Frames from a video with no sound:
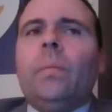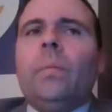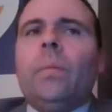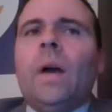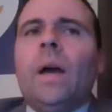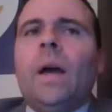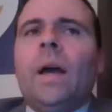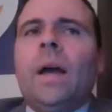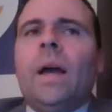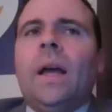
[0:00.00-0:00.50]

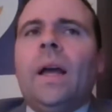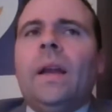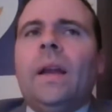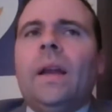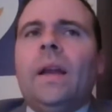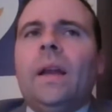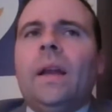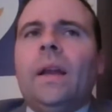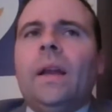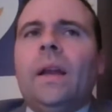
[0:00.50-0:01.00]

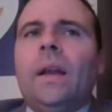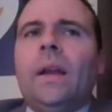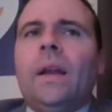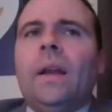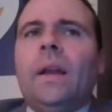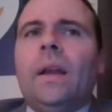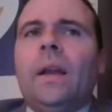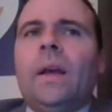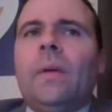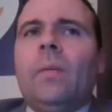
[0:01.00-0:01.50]
And
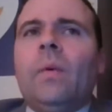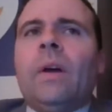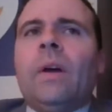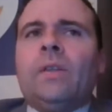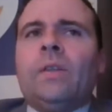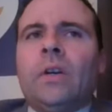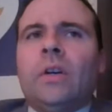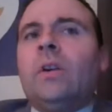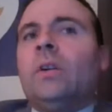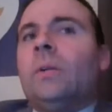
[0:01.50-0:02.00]
what I
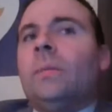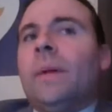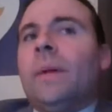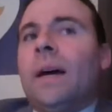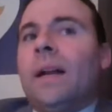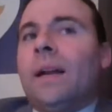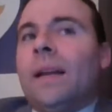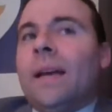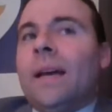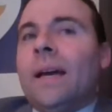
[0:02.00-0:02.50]
talked
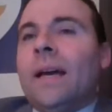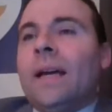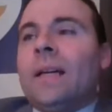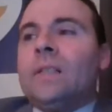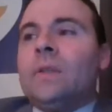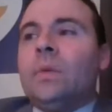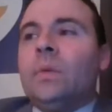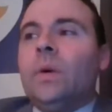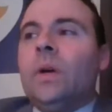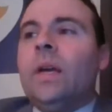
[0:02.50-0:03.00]
about
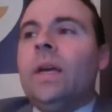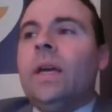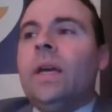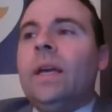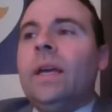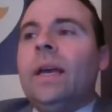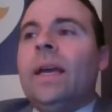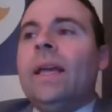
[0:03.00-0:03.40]
last week,